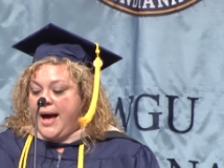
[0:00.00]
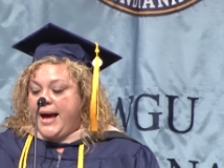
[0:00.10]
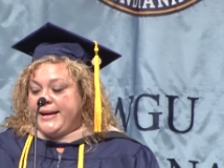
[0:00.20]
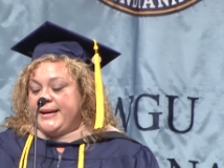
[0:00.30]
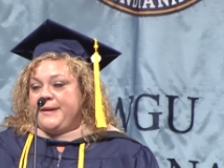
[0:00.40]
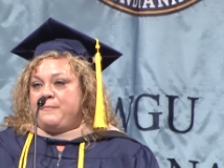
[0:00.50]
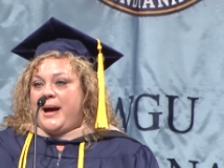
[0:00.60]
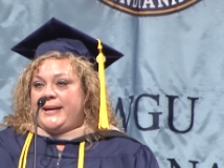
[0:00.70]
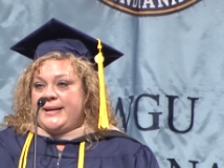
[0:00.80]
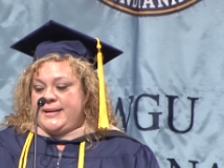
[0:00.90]
I can give
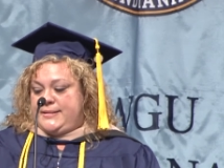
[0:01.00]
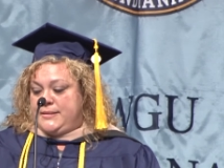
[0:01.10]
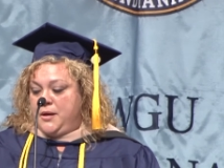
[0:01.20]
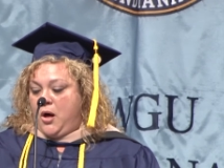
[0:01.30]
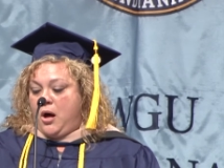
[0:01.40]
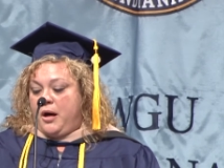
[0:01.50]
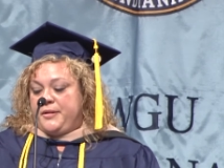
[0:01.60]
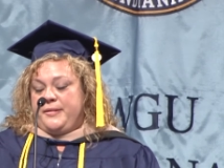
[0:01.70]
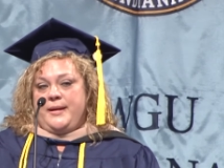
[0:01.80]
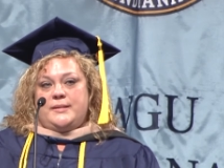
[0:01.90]
my kids all
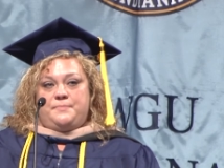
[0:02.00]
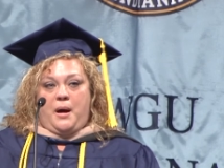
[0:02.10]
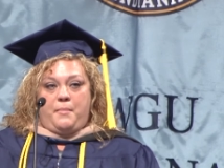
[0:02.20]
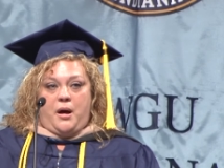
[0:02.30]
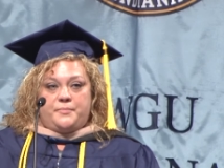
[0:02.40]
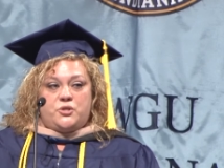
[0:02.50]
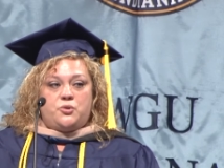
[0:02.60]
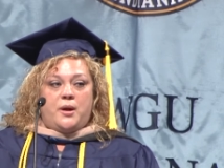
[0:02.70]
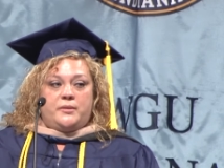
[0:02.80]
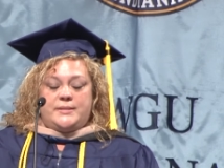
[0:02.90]
the things my mom
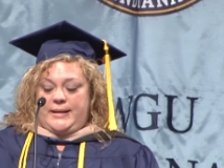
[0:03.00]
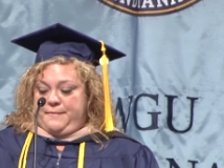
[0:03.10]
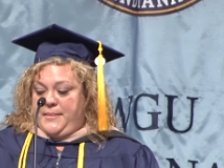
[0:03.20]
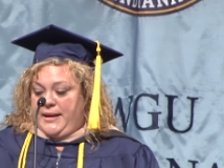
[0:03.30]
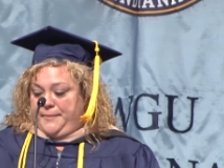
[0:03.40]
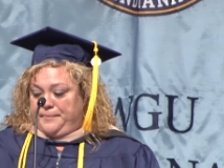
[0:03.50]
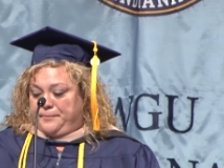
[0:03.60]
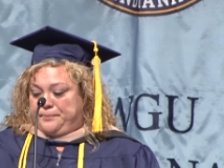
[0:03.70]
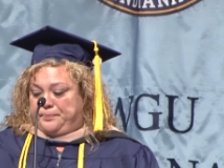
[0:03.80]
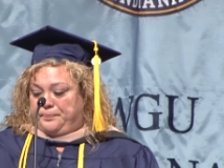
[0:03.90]
struggled to give
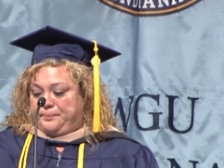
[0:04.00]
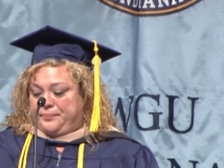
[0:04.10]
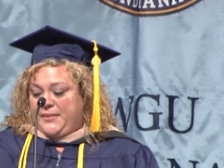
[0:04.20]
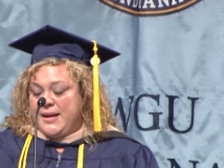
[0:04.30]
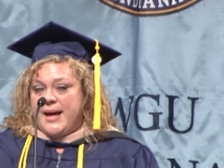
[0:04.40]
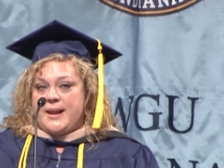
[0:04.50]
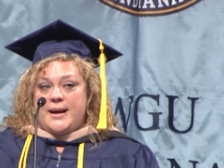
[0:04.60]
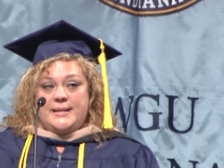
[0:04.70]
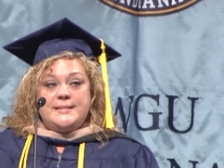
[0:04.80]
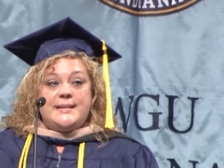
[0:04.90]
me, and
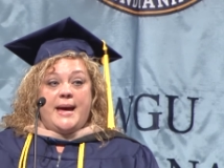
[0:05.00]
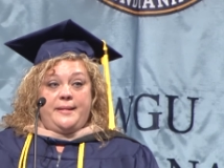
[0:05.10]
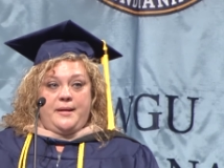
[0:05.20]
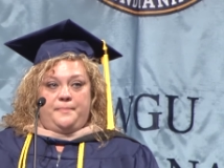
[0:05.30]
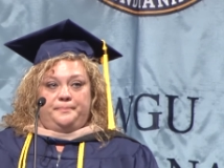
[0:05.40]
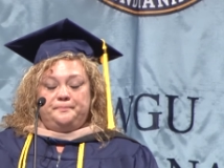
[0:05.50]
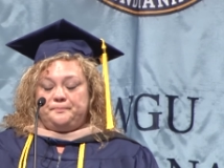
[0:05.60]
I can say to them,